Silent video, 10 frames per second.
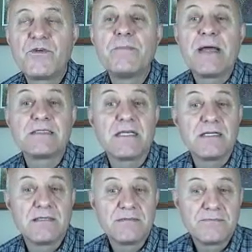
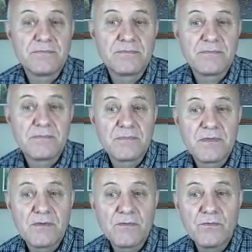fermented.
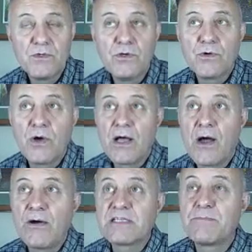You
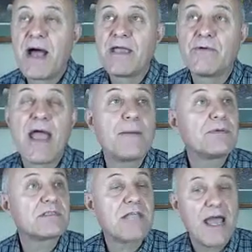always buy your
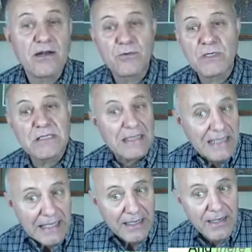apple cider with the
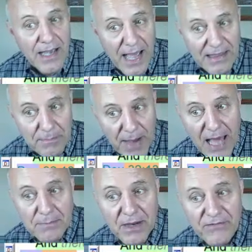lee at the
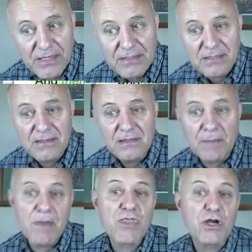bottom of it.
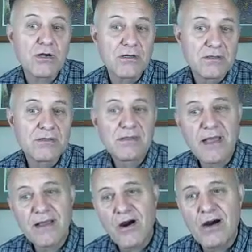The mother,
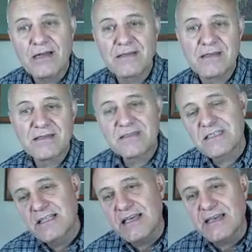they call it.
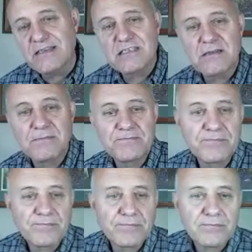It's the lees.
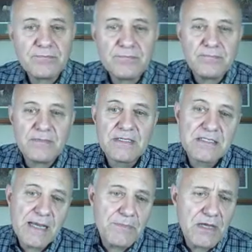
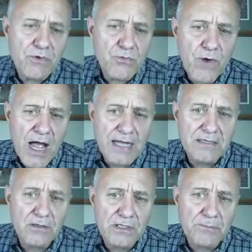Same thing with
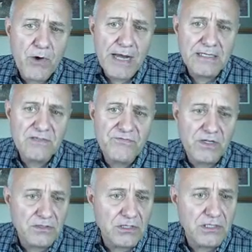wine, only wine is
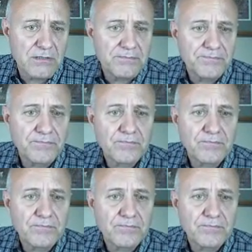filtered.